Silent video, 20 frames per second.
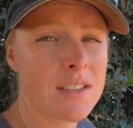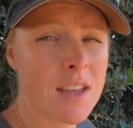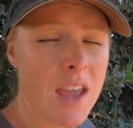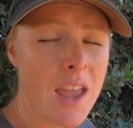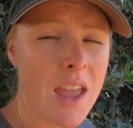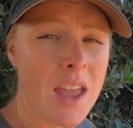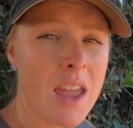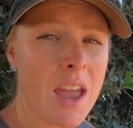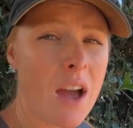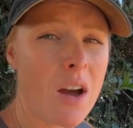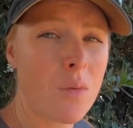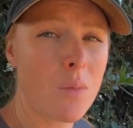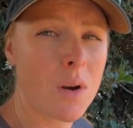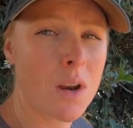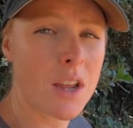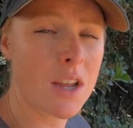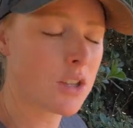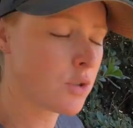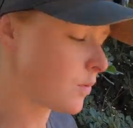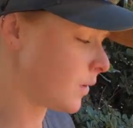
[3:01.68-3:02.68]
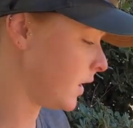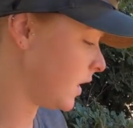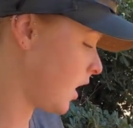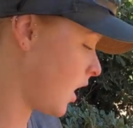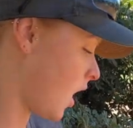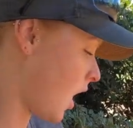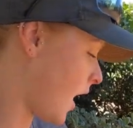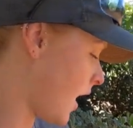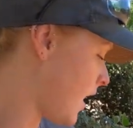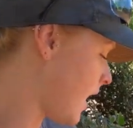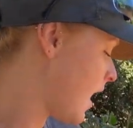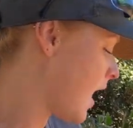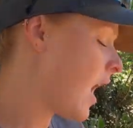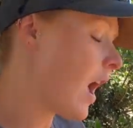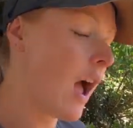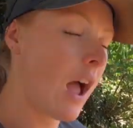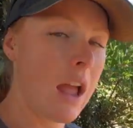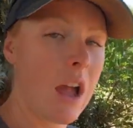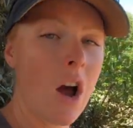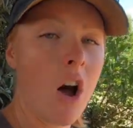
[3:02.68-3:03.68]
to hang out when it gets really hot,
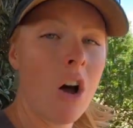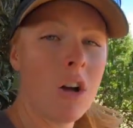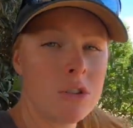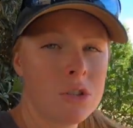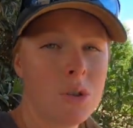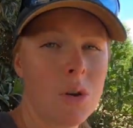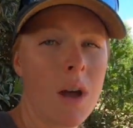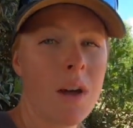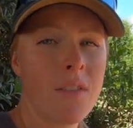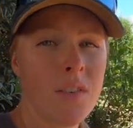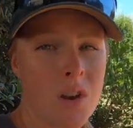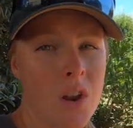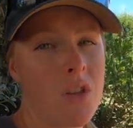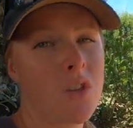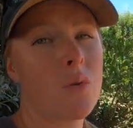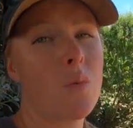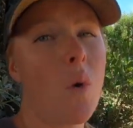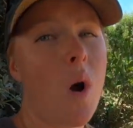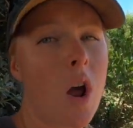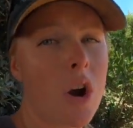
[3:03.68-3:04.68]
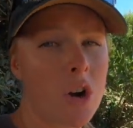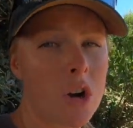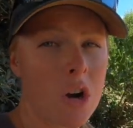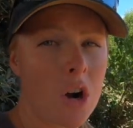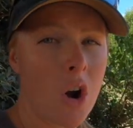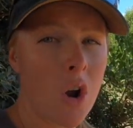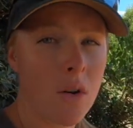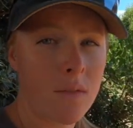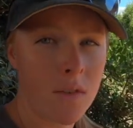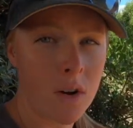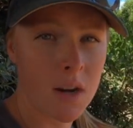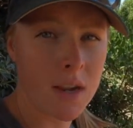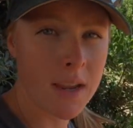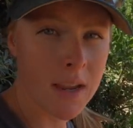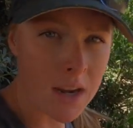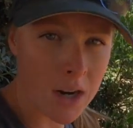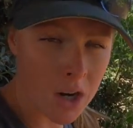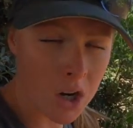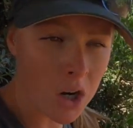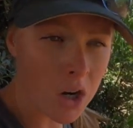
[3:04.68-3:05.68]
I also have another waterer over
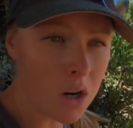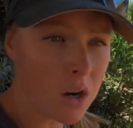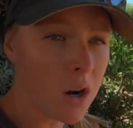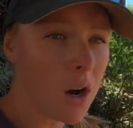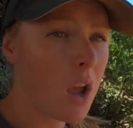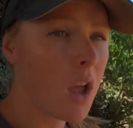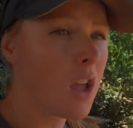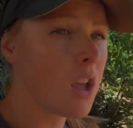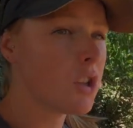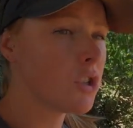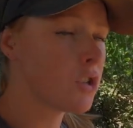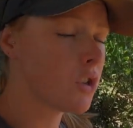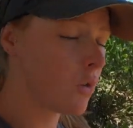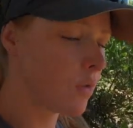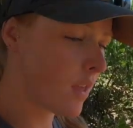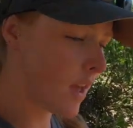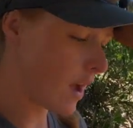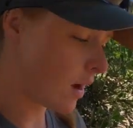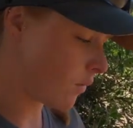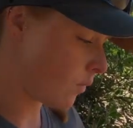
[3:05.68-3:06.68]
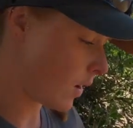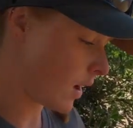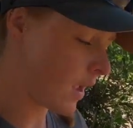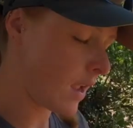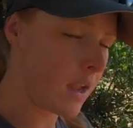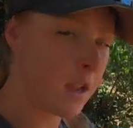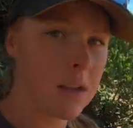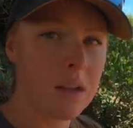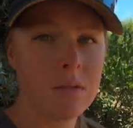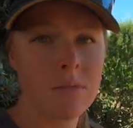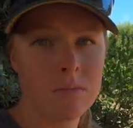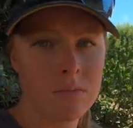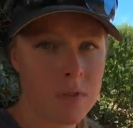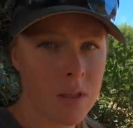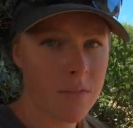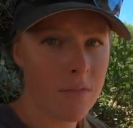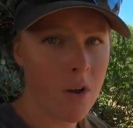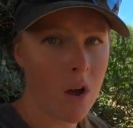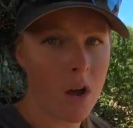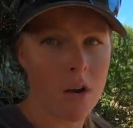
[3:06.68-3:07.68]
here. So that way
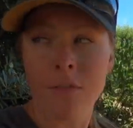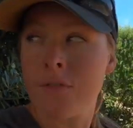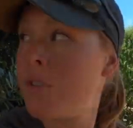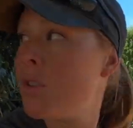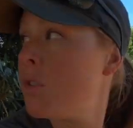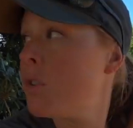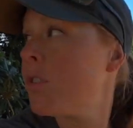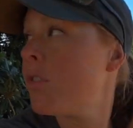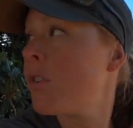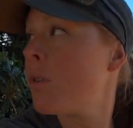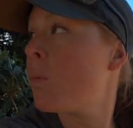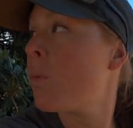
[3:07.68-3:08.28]
they've got a few different